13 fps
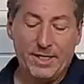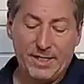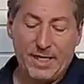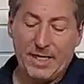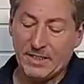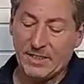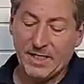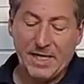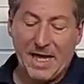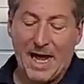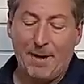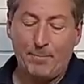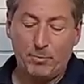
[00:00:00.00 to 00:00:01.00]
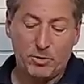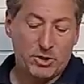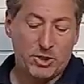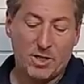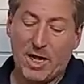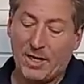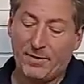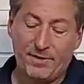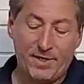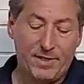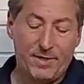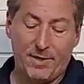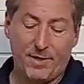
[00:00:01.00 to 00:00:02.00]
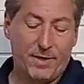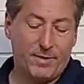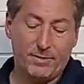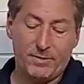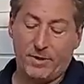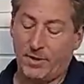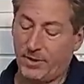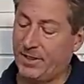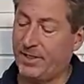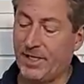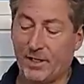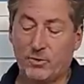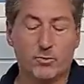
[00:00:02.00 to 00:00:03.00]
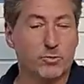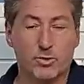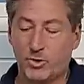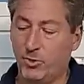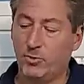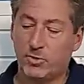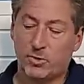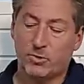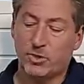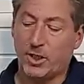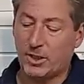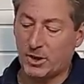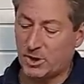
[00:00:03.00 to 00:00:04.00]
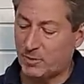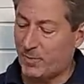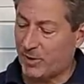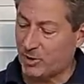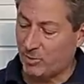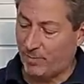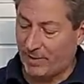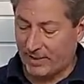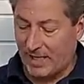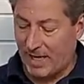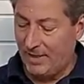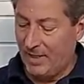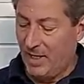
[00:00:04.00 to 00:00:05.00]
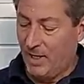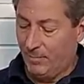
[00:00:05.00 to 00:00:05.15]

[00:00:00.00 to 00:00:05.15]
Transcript: It has the cap, which a lot of the connectors do, so there's nothing special about that.